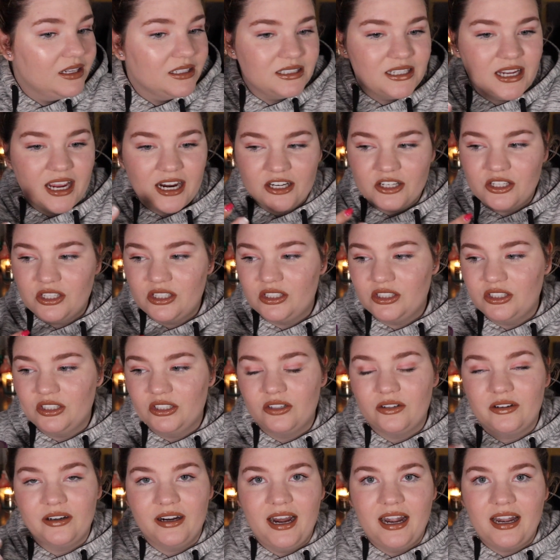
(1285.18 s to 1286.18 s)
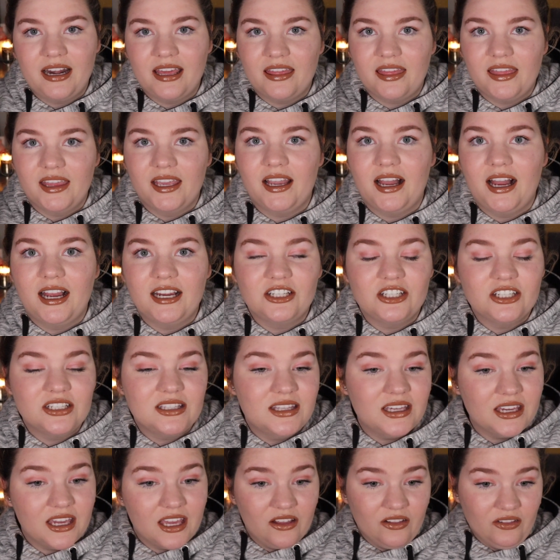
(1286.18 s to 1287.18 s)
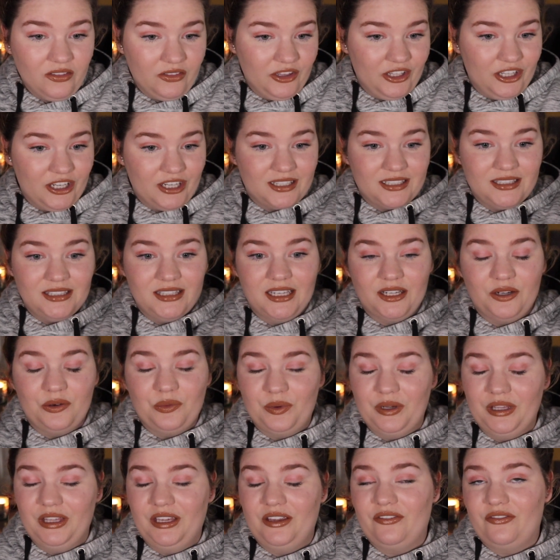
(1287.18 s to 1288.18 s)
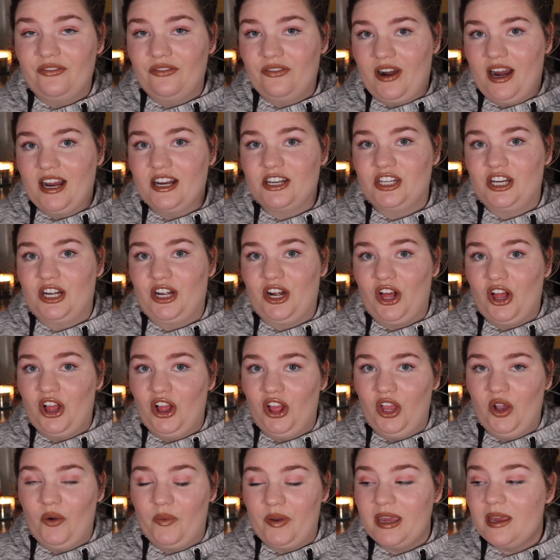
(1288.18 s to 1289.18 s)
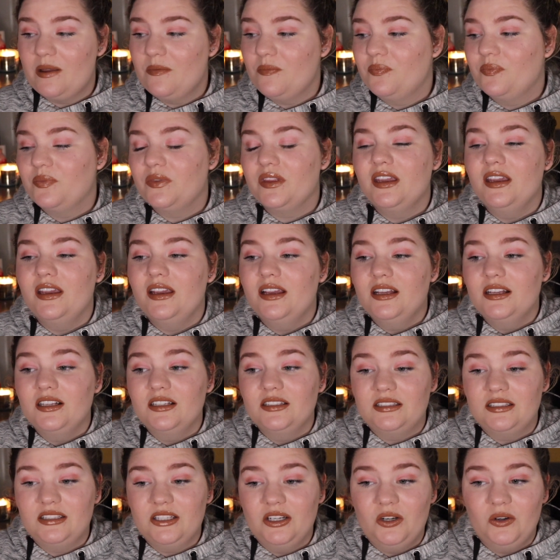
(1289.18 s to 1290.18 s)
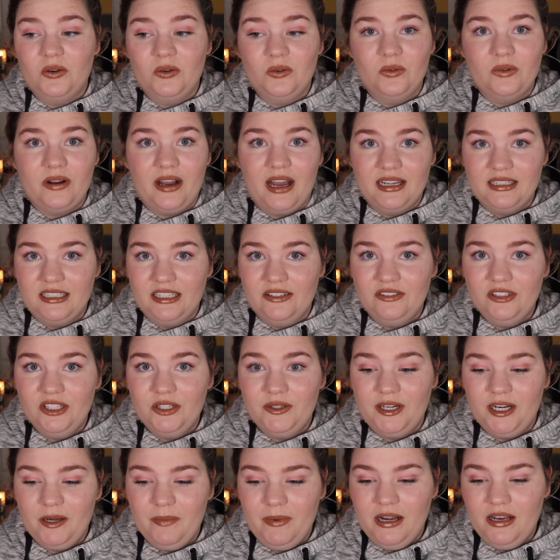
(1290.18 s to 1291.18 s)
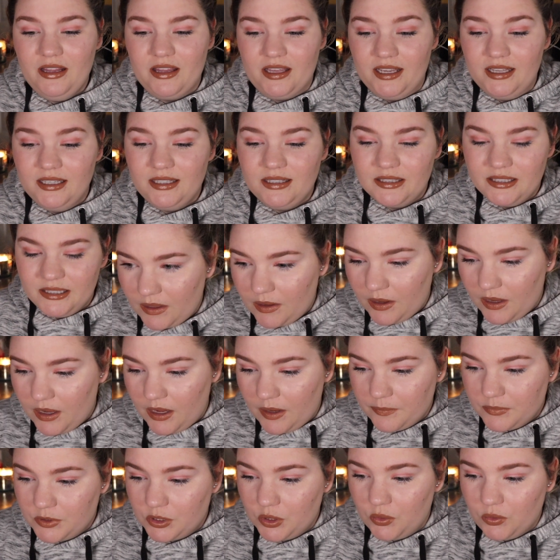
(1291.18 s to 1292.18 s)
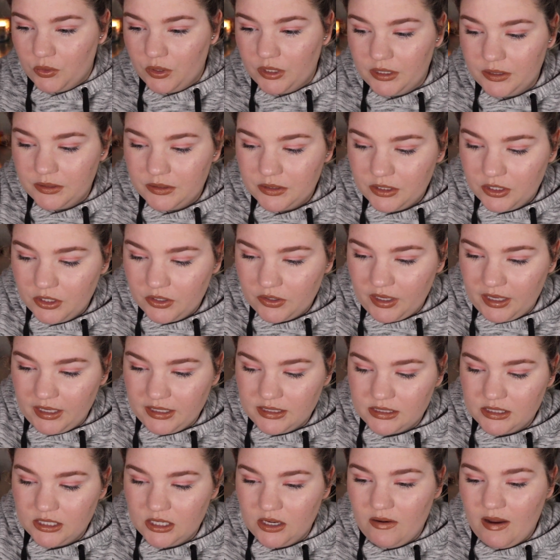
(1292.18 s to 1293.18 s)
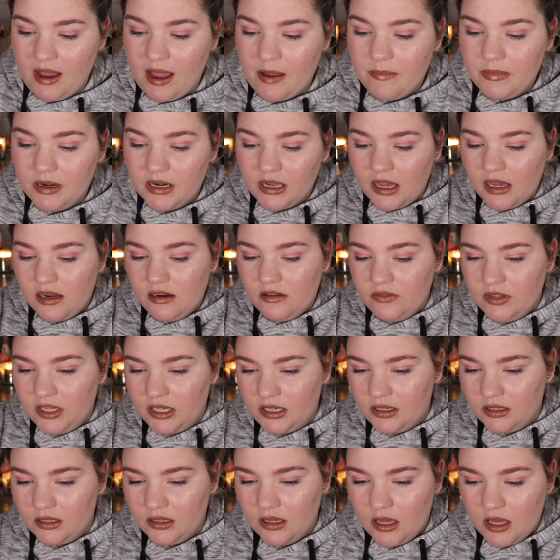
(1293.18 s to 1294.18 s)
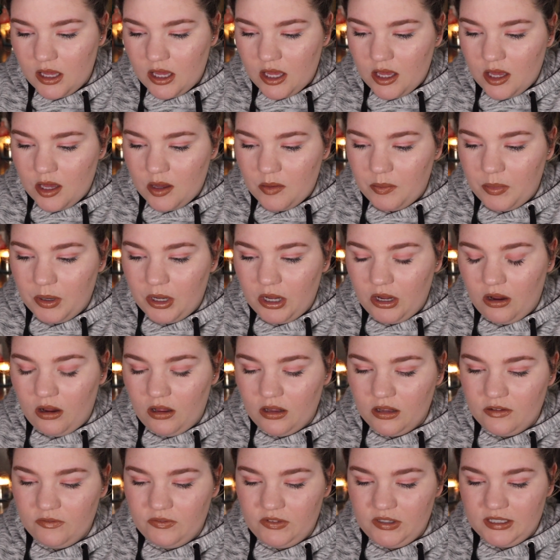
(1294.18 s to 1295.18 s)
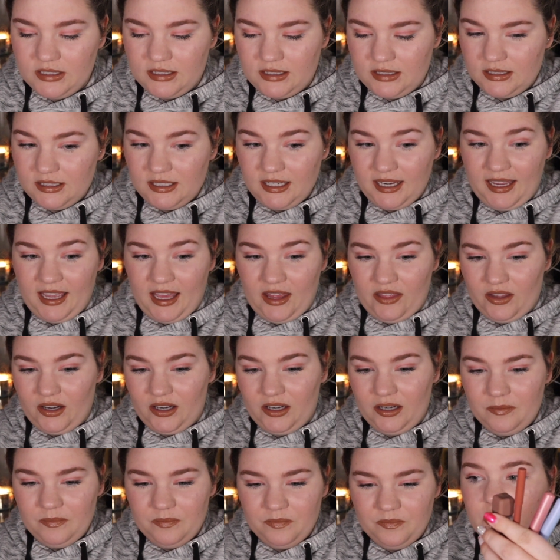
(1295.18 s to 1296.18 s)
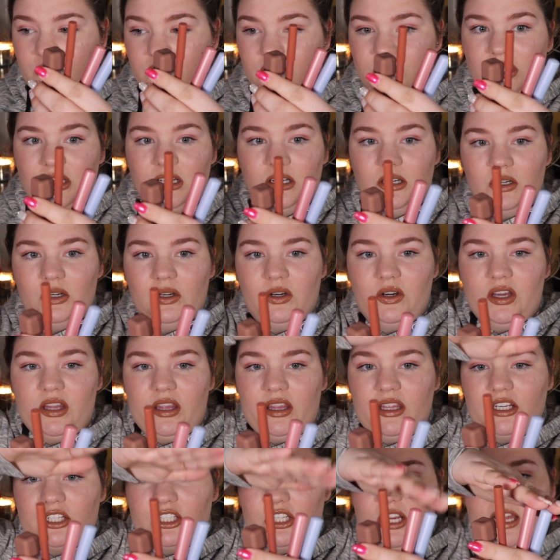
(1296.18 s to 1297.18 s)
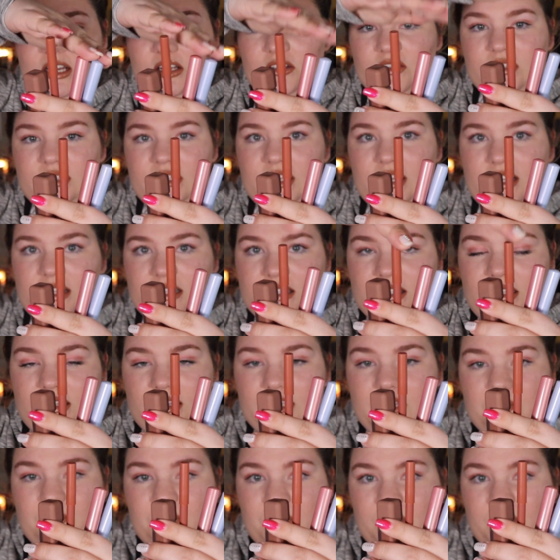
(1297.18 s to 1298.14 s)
texture or anything. I just think it looks like really fresh and glowy. So I definitely recommend this. I'm torn. Okay, so I'm gonna kind of like put all of these together. So the shadow sticks, the lip